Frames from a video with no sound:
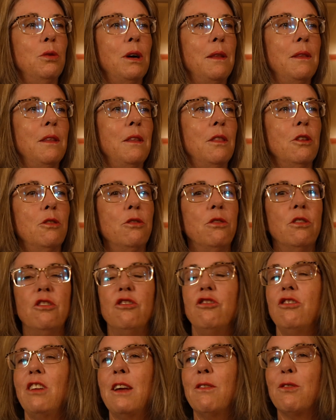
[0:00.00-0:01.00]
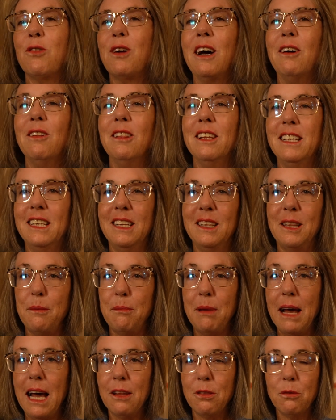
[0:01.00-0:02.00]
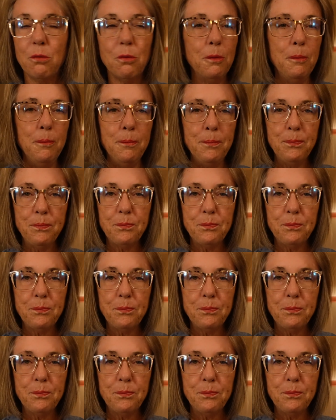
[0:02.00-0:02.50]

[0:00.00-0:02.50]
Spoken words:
and then there's a shaver outlet in the bathroom,